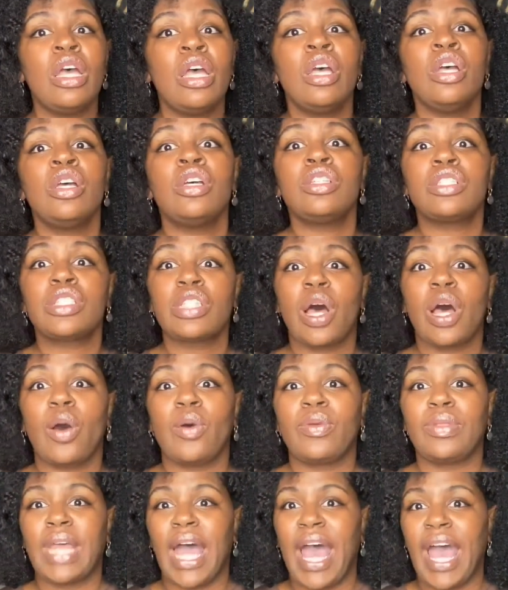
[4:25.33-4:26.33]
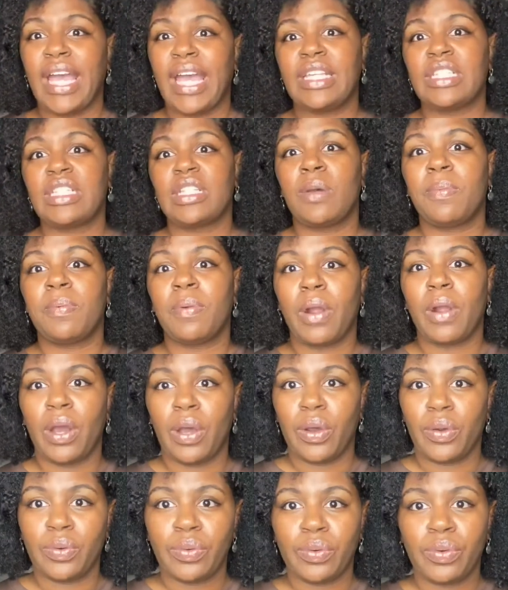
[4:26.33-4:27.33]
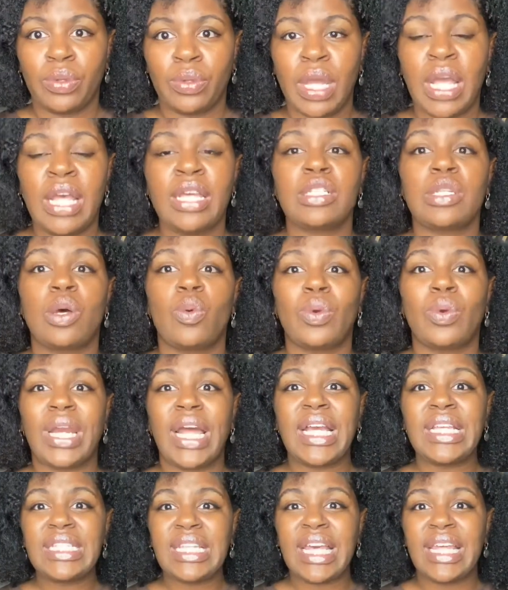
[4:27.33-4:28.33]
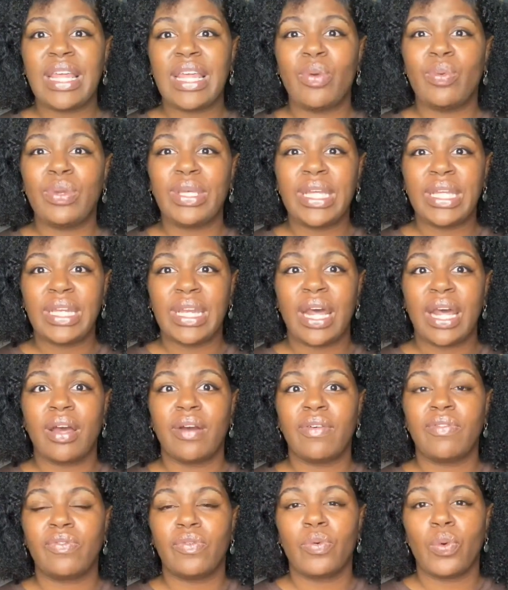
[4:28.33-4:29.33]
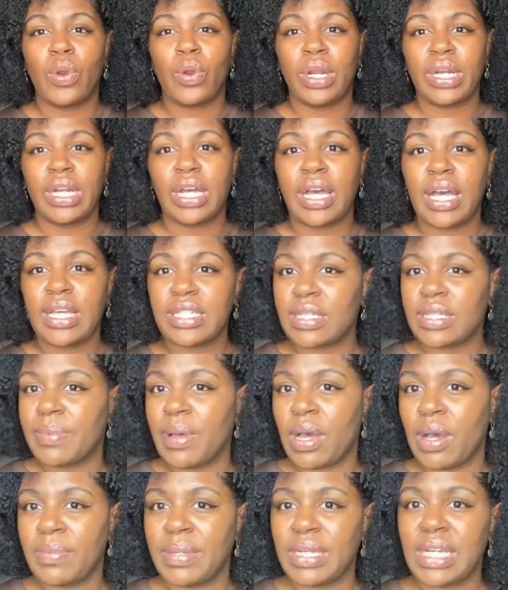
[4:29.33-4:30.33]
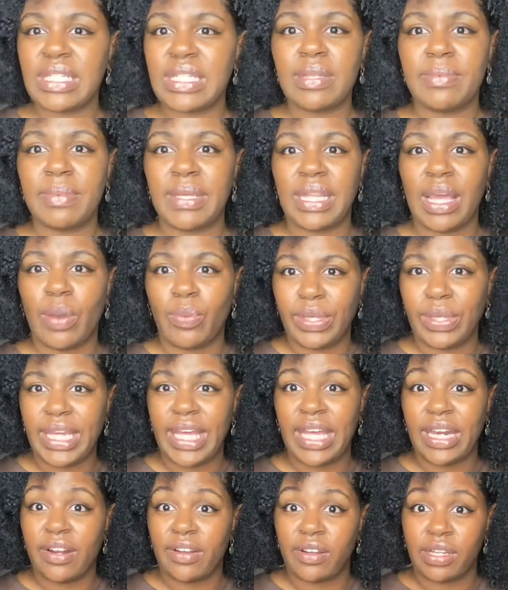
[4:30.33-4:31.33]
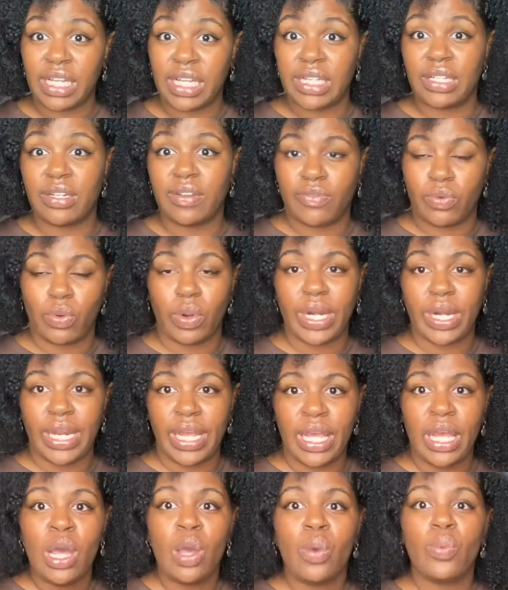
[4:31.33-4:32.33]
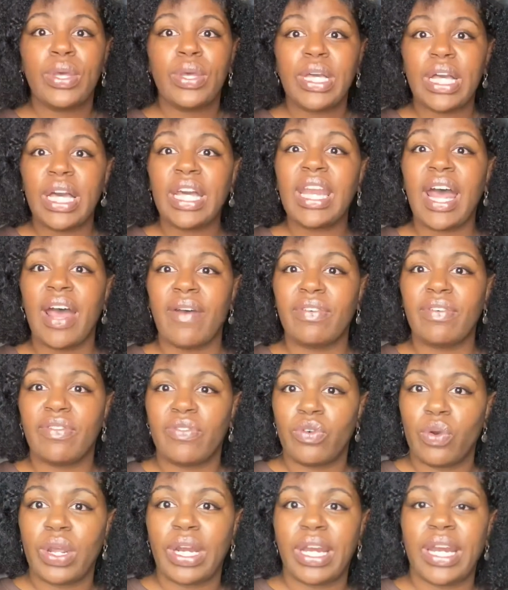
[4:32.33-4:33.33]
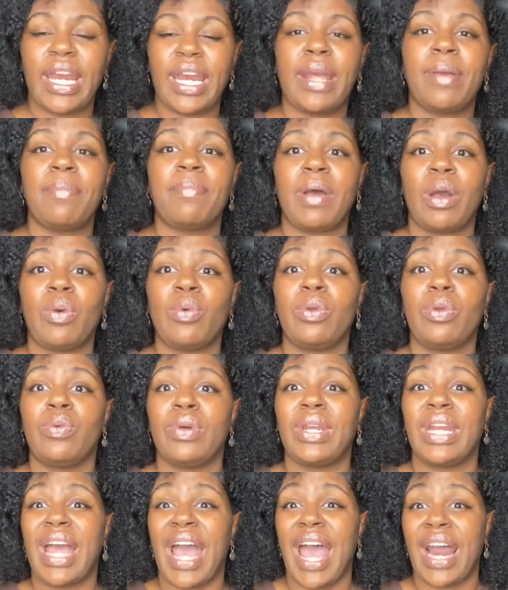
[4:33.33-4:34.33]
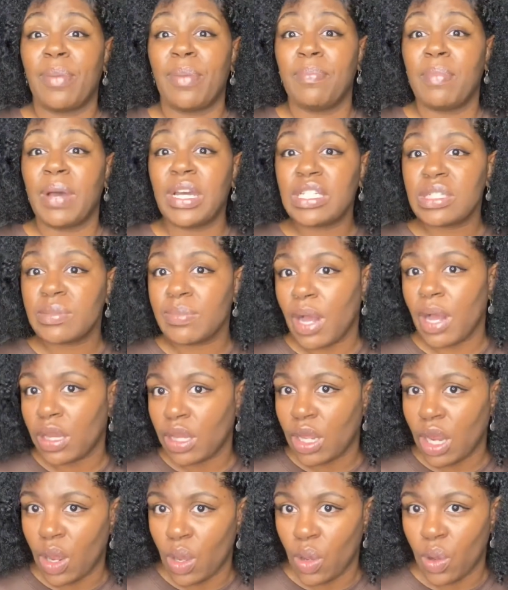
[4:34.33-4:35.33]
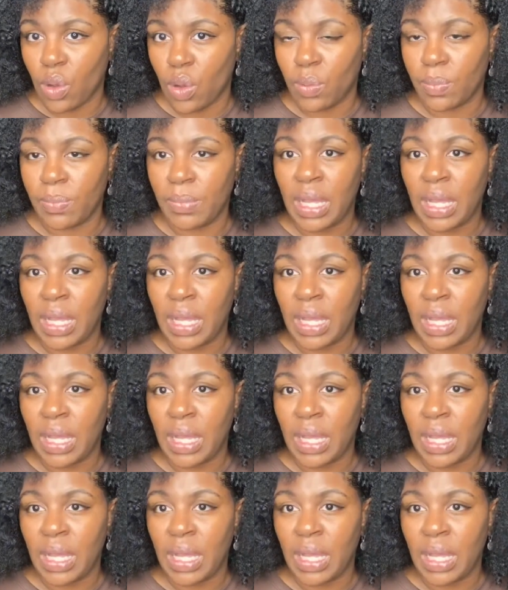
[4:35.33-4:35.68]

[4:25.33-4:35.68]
So that is a pro. So when I say that we cannot afford a custom home, it doesn't mean that we couldn't afford it. We could have afforded it, but we would have had a much smaller home.